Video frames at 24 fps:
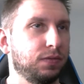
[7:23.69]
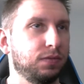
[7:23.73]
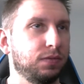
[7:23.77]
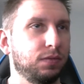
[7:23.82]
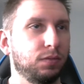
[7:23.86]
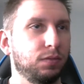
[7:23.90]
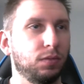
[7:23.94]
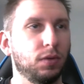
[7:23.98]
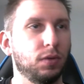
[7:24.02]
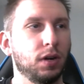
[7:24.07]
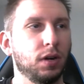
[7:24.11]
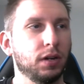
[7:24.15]

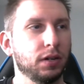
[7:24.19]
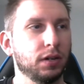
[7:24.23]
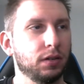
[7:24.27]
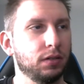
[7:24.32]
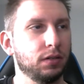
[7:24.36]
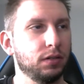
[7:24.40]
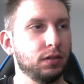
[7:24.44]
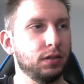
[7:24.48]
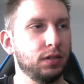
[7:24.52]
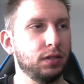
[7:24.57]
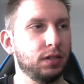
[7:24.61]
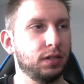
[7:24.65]

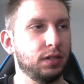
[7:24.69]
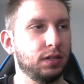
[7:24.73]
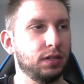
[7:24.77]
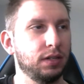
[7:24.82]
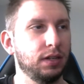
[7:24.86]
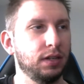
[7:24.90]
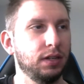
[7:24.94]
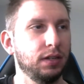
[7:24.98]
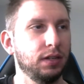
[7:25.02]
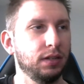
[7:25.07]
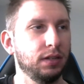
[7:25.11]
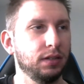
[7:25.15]
walkers
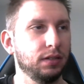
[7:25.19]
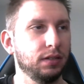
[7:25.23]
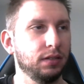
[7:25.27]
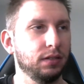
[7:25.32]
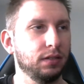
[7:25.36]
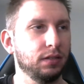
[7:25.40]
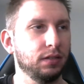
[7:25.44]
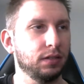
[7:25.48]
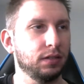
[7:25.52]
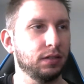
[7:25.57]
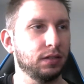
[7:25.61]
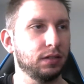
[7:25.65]
eating
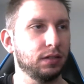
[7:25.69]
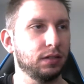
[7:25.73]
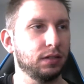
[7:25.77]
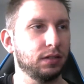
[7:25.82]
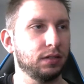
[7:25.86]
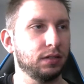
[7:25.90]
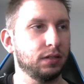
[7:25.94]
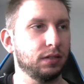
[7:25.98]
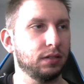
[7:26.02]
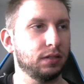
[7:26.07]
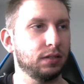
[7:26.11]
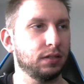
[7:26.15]

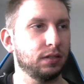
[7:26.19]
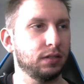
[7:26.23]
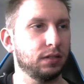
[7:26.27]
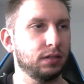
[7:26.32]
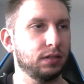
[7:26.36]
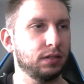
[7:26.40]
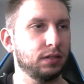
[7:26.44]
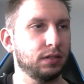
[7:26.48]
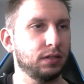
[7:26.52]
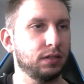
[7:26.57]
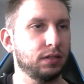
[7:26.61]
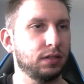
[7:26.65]

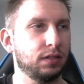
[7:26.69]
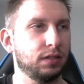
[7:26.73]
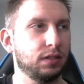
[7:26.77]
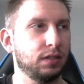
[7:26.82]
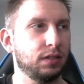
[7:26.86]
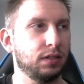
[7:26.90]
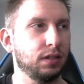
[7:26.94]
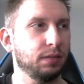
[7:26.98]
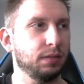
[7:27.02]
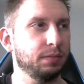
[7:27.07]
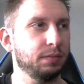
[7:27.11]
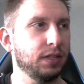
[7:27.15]

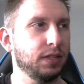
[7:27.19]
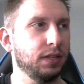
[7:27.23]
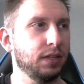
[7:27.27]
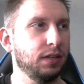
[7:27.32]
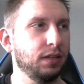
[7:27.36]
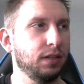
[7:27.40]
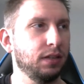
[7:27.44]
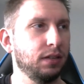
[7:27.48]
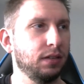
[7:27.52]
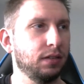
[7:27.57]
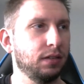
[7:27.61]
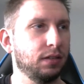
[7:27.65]

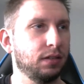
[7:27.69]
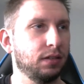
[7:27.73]
something.